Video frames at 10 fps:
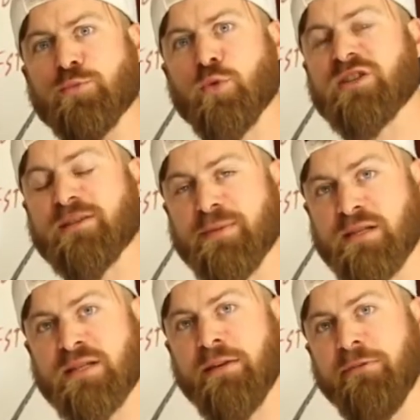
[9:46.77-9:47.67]
more
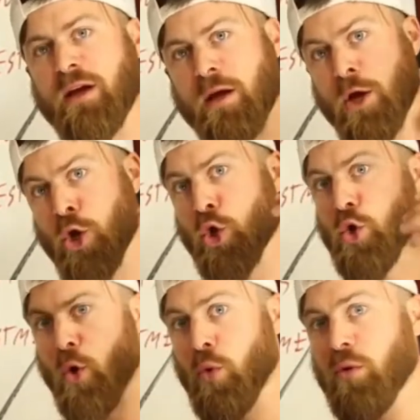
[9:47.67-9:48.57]
specific.
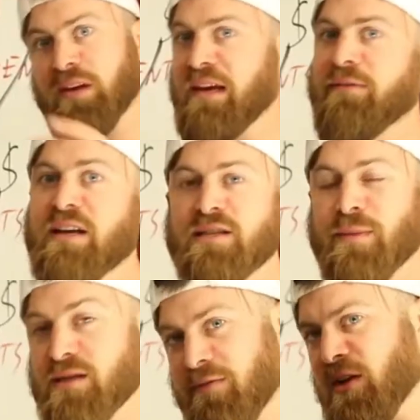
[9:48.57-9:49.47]
Gold
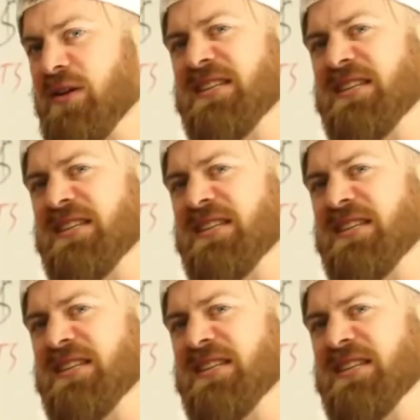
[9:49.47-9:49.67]
investments, a very